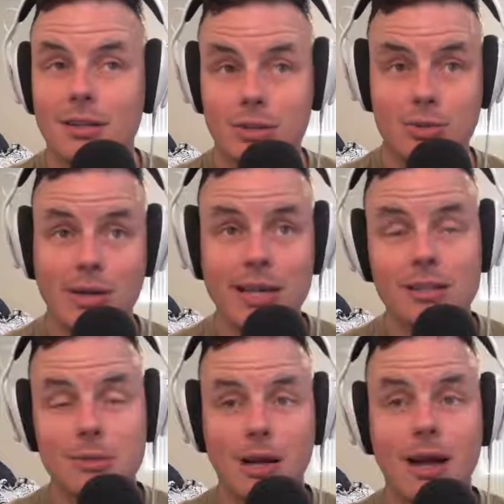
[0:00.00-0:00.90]
a
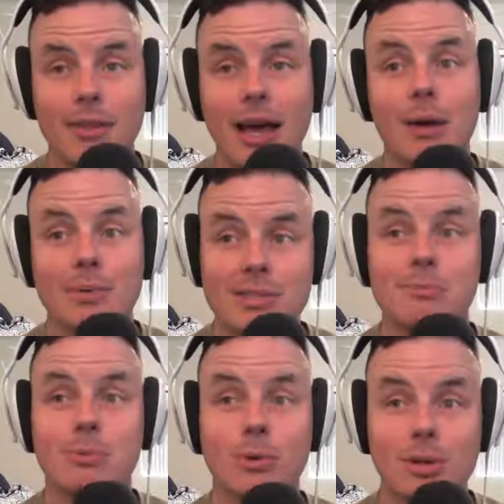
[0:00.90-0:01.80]
trailer behind that with
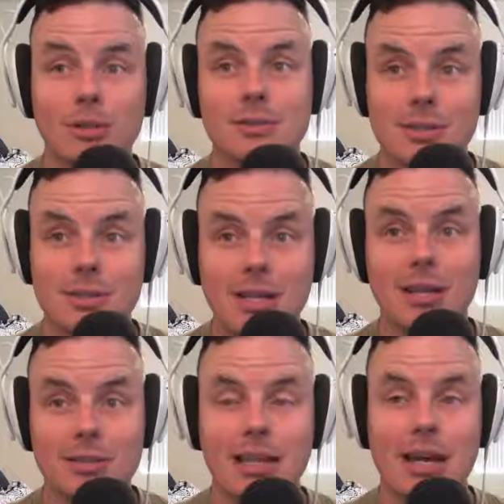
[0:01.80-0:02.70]
some more
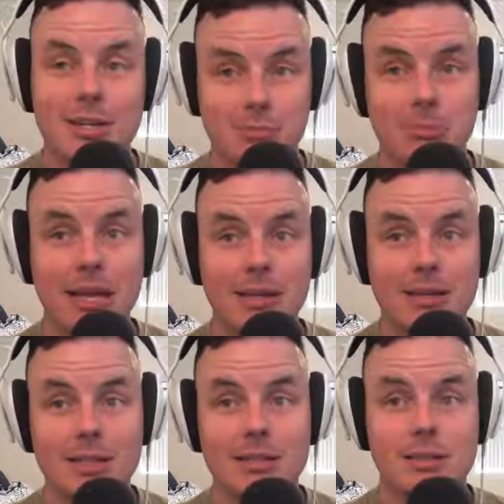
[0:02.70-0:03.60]
sell slash
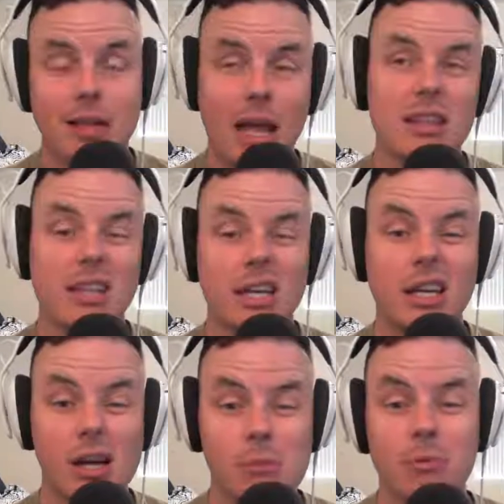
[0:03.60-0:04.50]
abandon and then
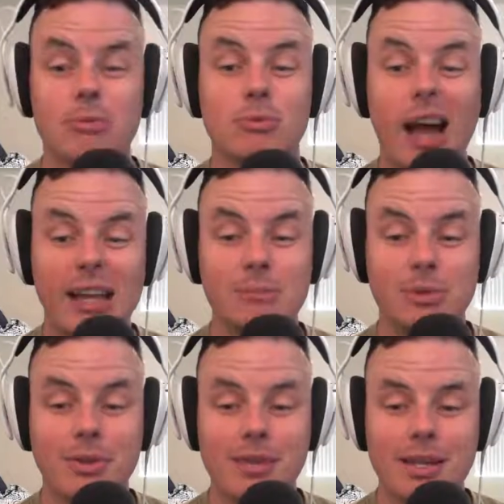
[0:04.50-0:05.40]
like a couple
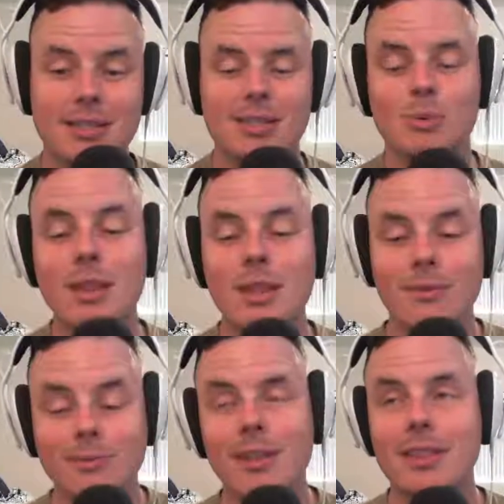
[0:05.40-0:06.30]
rideable things. Because one of
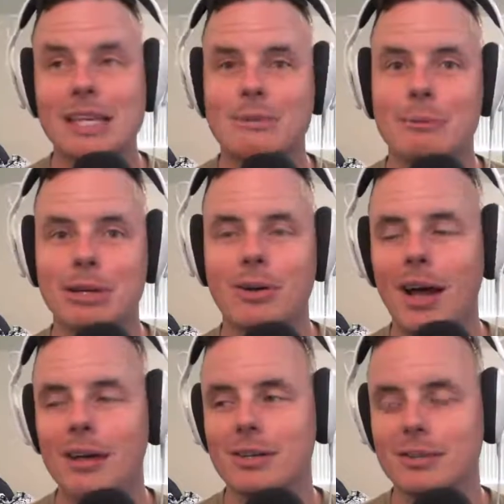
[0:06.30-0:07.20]
the fun things about Mid
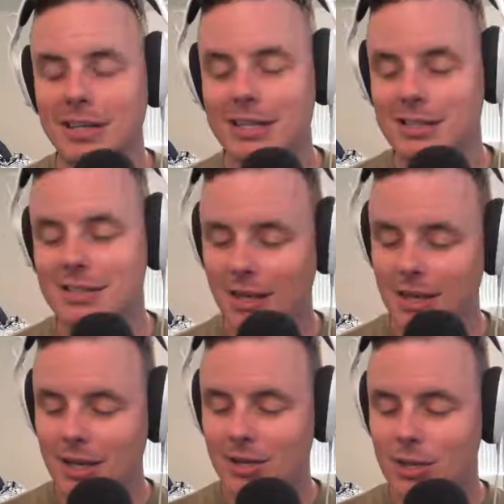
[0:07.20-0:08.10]
Ohio is
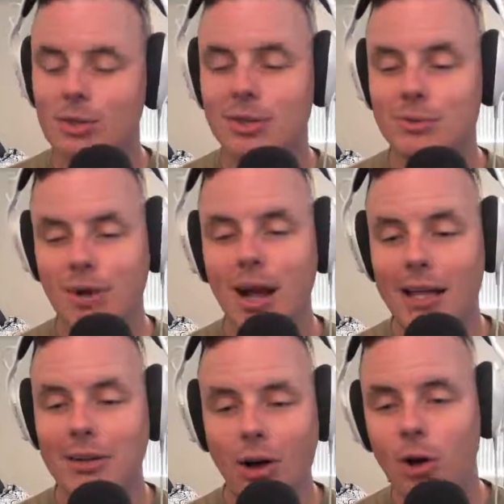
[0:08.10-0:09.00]
you can
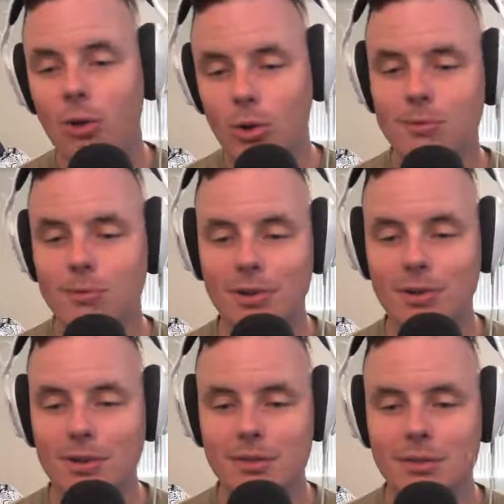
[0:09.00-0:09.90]
ride all
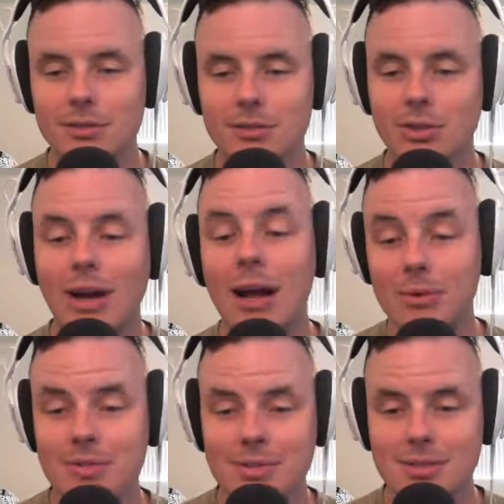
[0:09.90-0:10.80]
over the
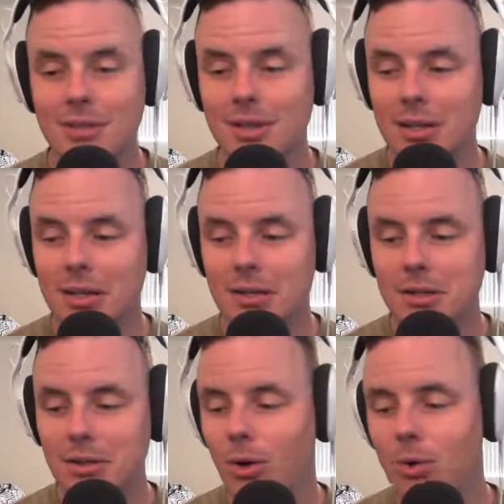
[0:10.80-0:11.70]
grounds
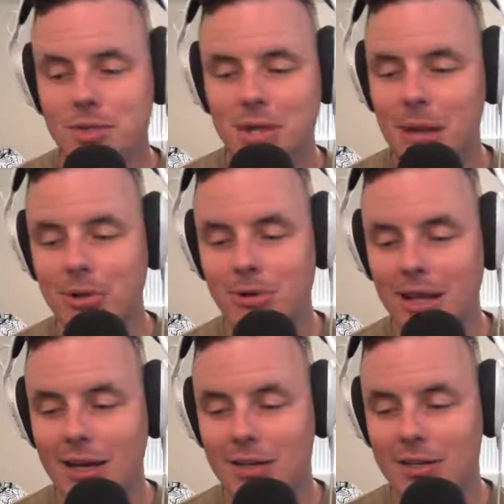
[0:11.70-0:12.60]
the whole time
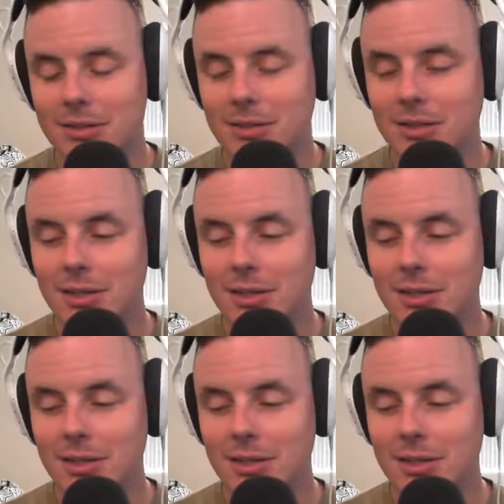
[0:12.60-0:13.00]
you're there,